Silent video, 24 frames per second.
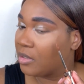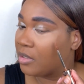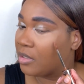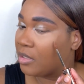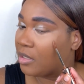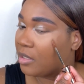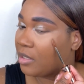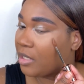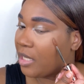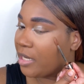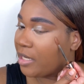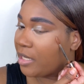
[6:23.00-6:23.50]

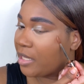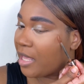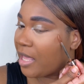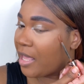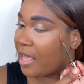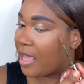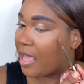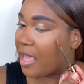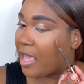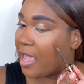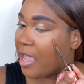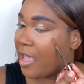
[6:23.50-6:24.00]
like
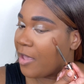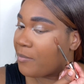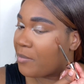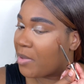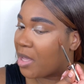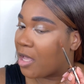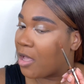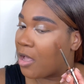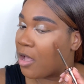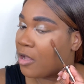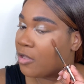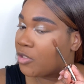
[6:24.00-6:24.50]
I, I have my
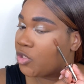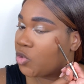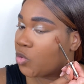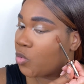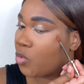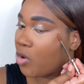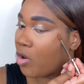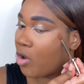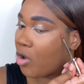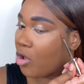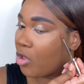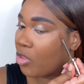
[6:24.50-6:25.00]
contour
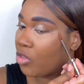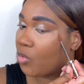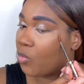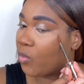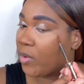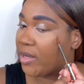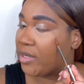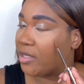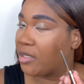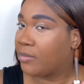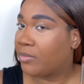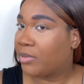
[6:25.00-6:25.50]
all the
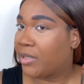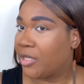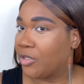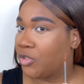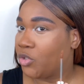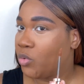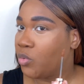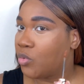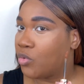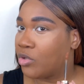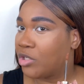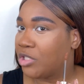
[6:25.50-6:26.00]
way up, like
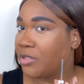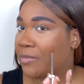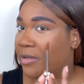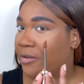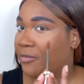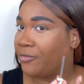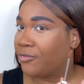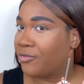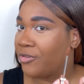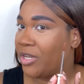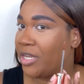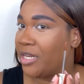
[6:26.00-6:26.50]
towards my
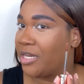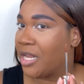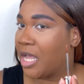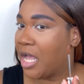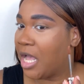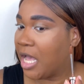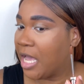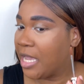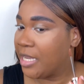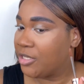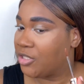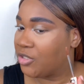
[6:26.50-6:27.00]
freaking
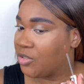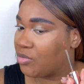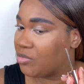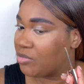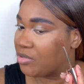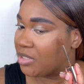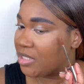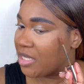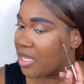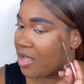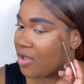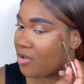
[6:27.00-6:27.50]
eye. Do you
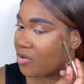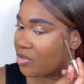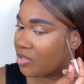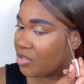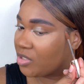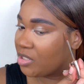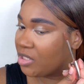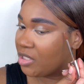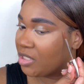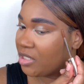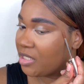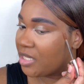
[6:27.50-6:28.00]
see how
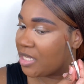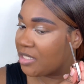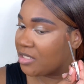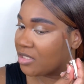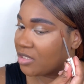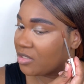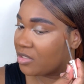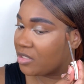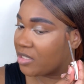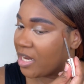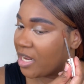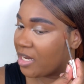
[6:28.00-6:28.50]
good that's
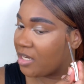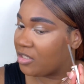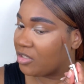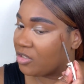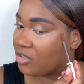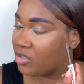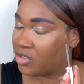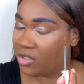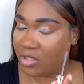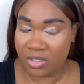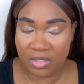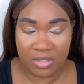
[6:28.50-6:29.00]
that
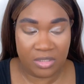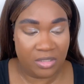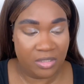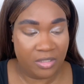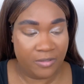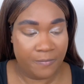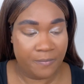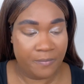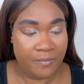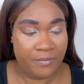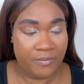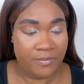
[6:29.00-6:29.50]
looks?
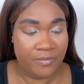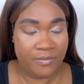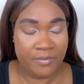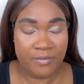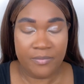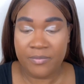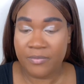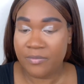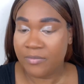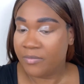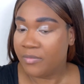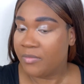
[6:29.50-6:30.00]

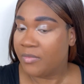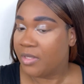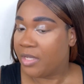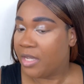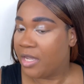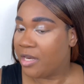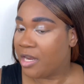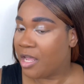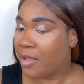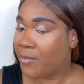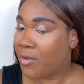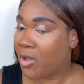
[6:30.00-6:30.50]

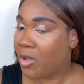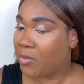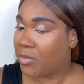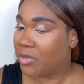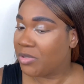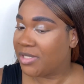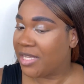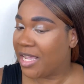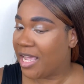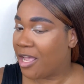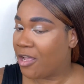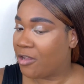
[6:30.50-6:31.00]
And I'm
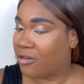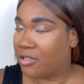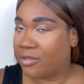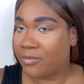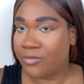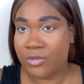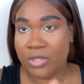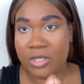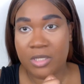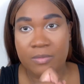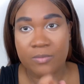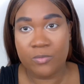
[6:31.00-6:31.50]
almost out.
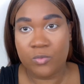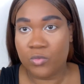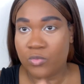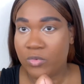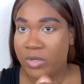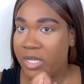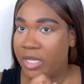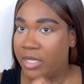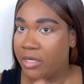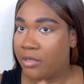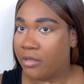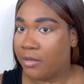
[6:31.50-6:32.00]
I'm, I'm
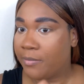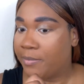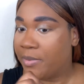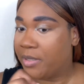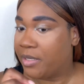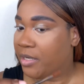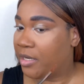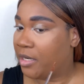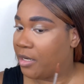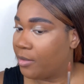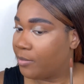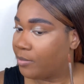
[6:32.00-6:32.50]
ringing up
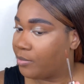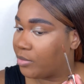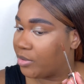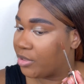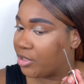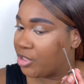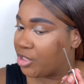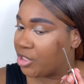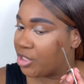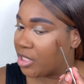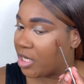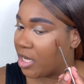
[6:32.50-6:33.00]
in there, but
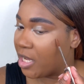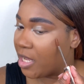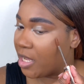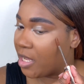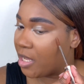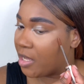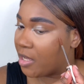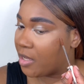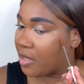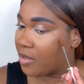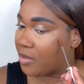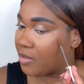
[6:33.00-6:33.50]

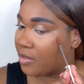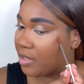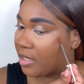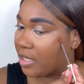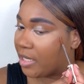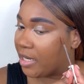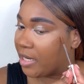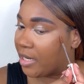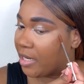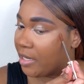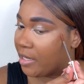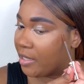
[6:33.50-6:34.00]
child,
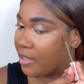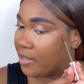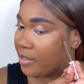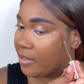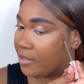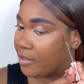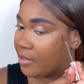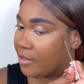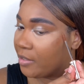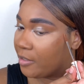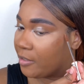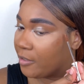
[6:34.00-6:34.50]
like,
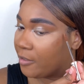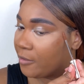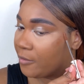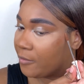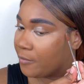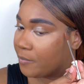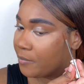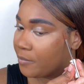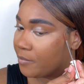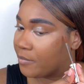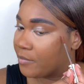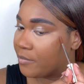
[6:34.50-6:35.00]

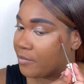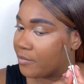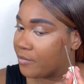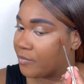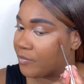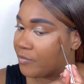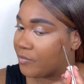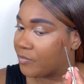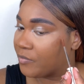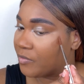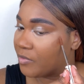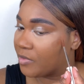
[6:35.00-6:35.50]

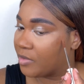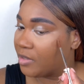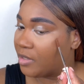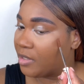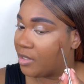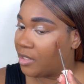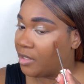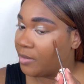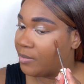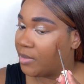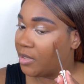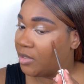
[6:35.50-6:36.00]

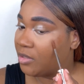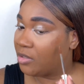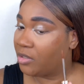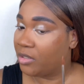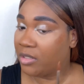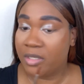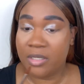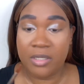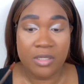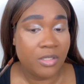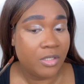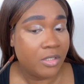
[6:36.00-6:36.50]
it be
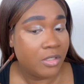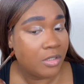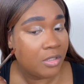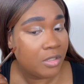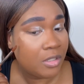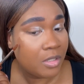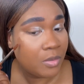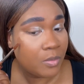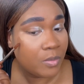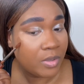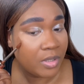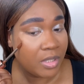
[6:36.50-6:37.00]
looking
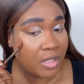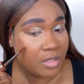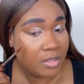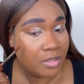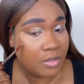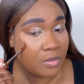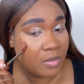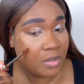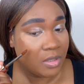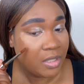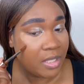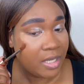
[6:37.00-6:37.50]
good when I
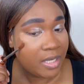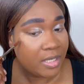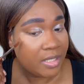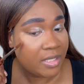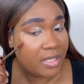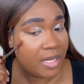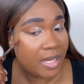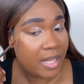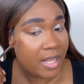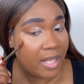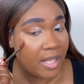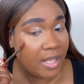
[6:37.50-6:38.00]
do it like
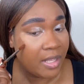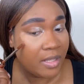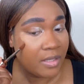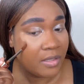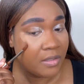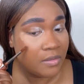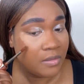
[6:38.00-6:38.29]
that.